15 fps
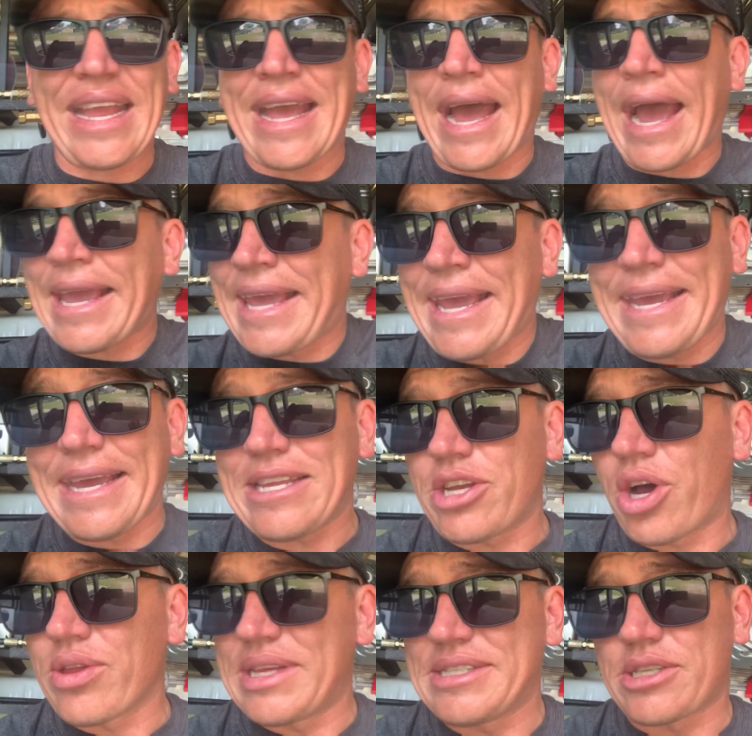I can't get to
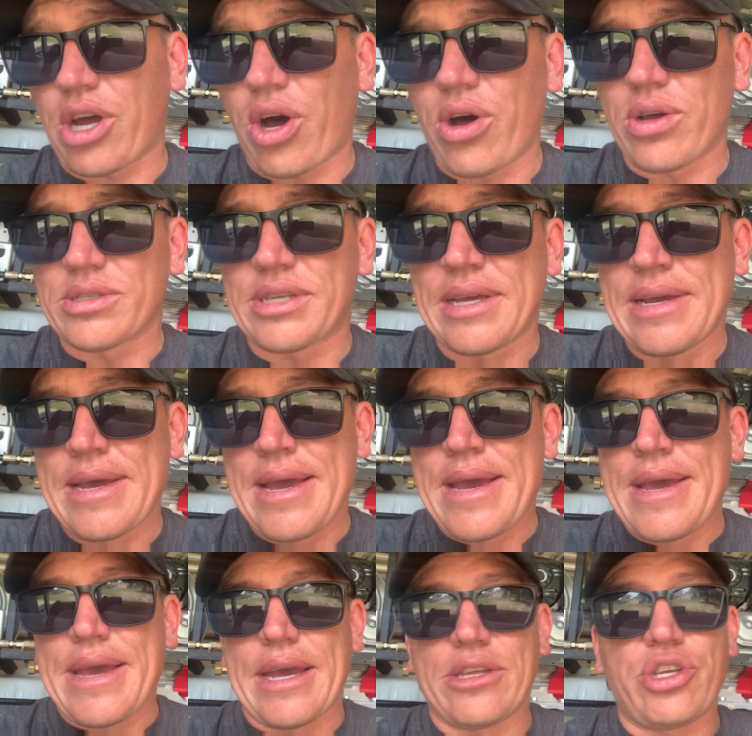all these calls
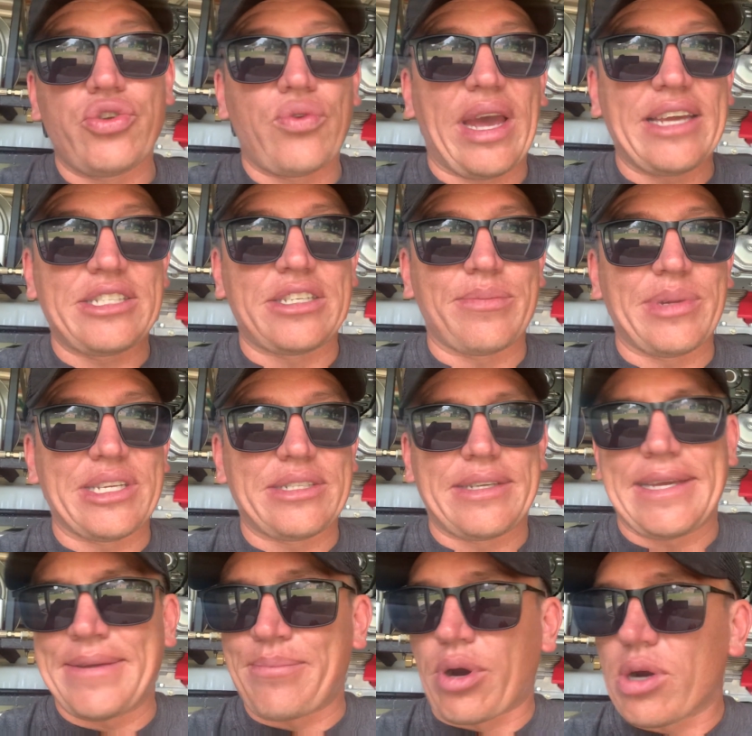and do estimates
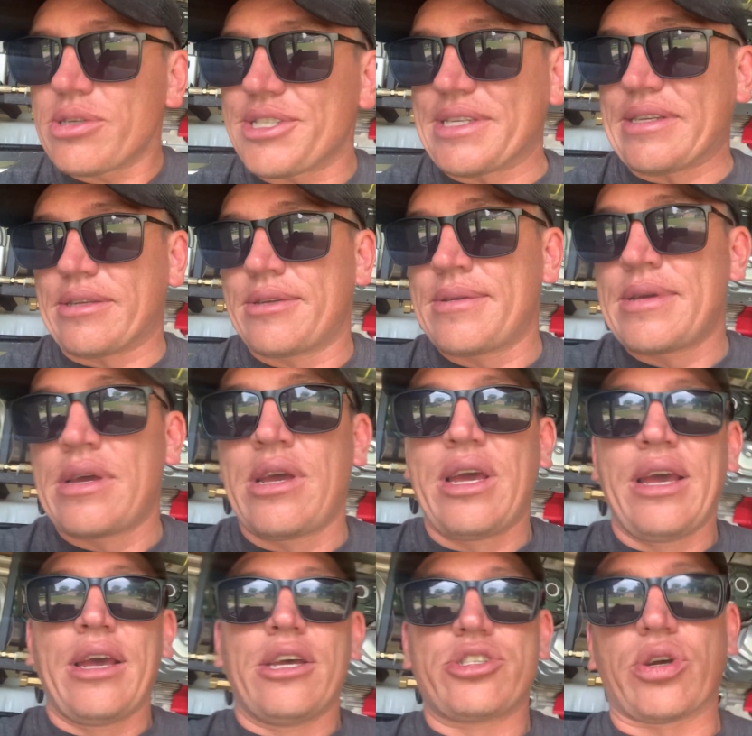in person.
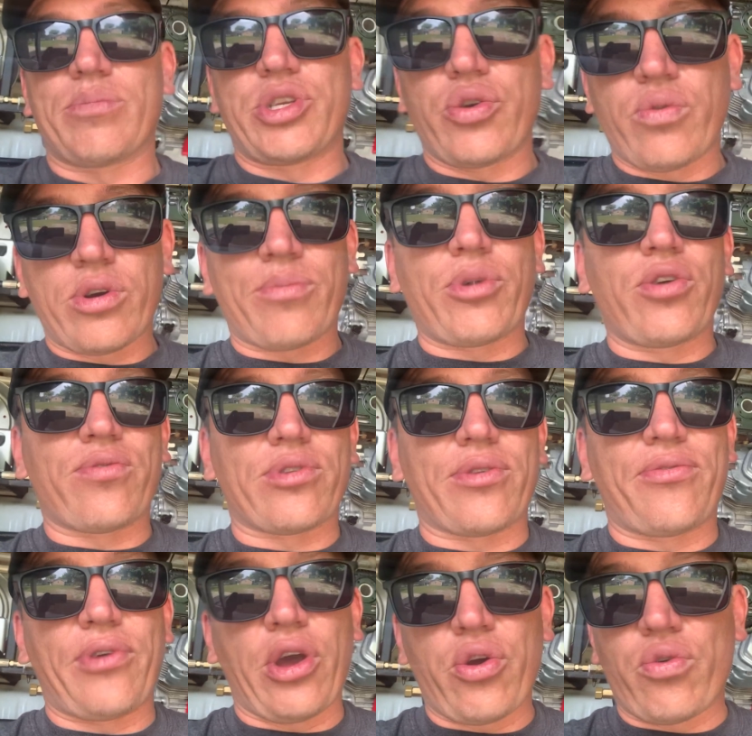So I'm doing them over the
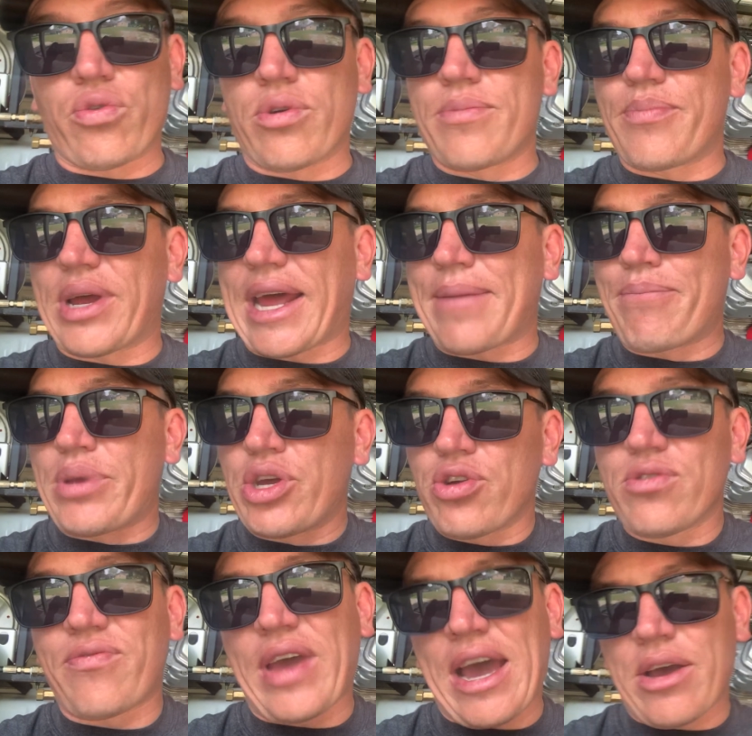phone, but I
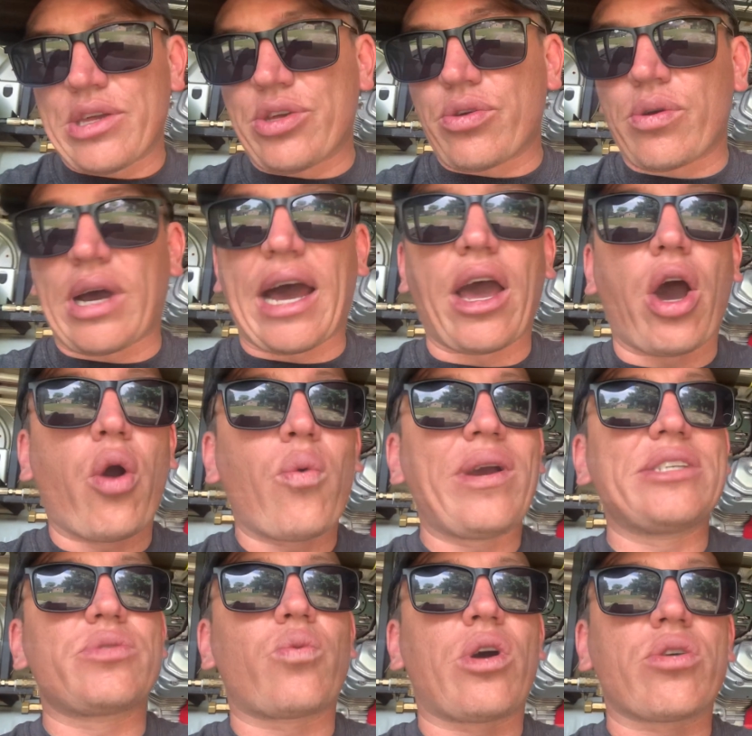build value. I
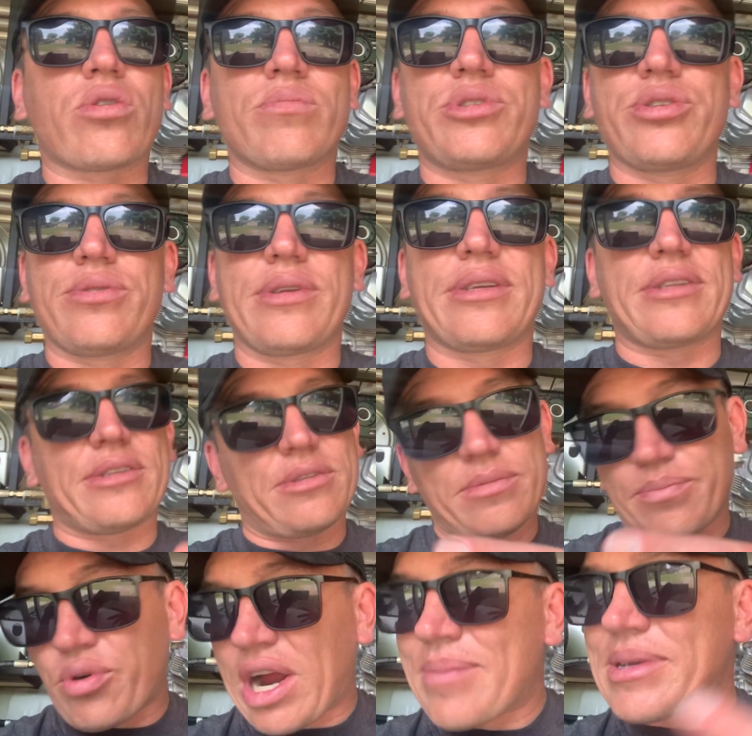always welcome to,
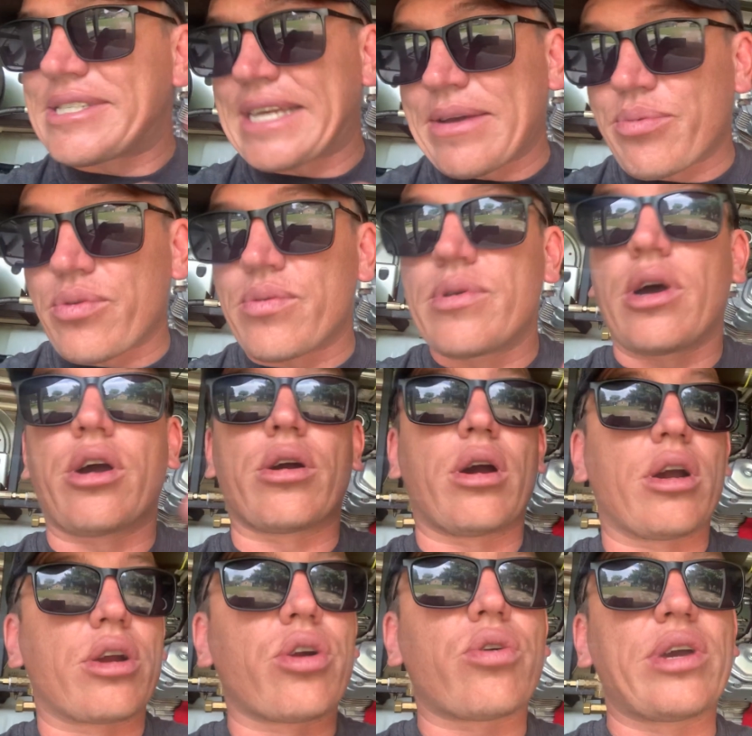prime example,
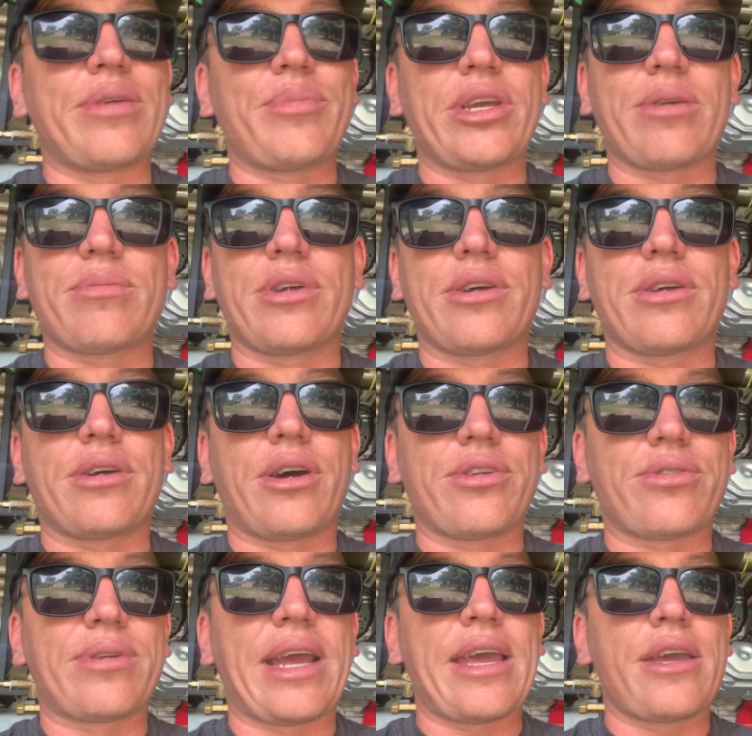a, a girl hit me up the
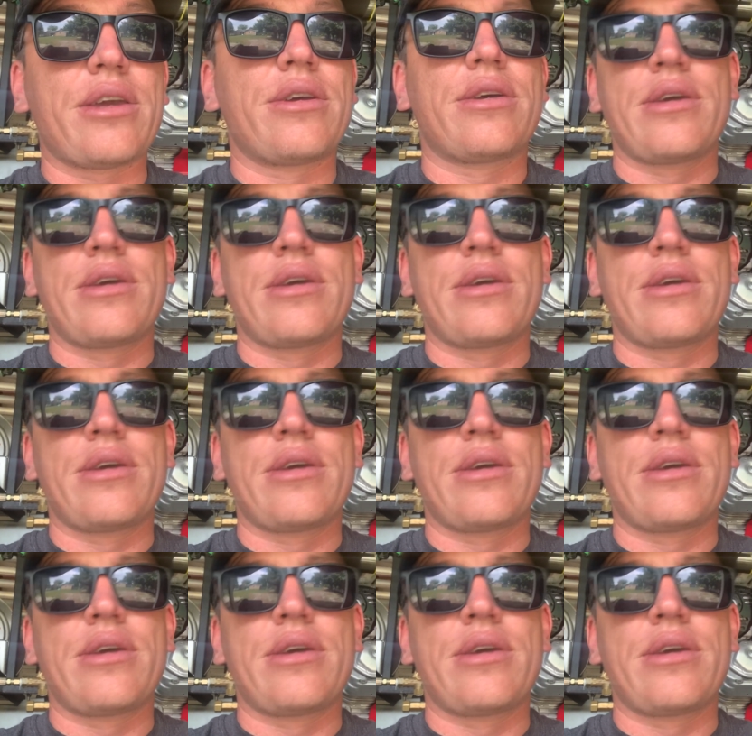other day